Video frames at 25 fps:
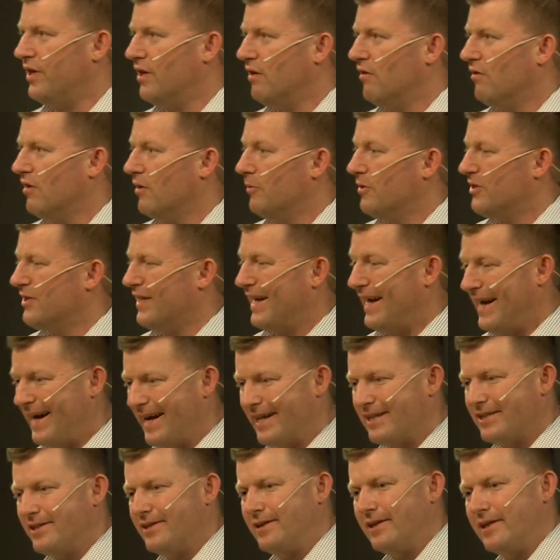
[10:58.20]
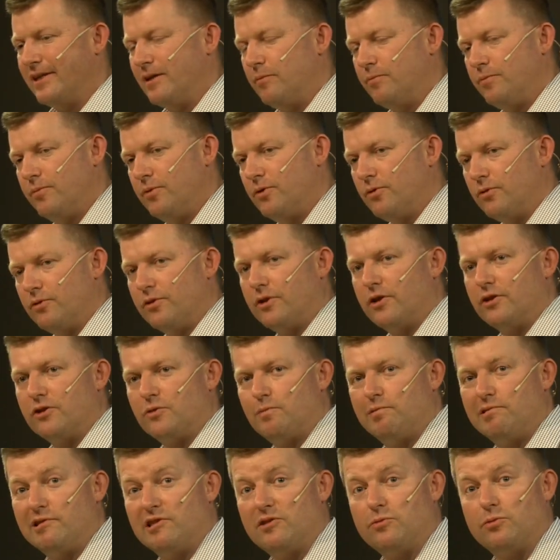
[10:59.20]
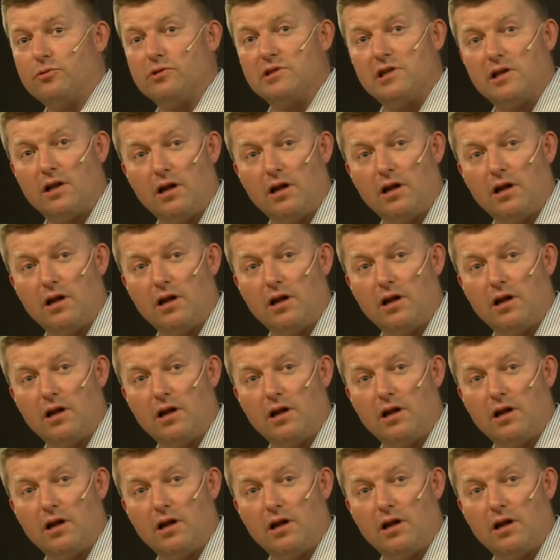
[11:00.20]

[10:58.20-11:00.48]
the argument to actually put those principles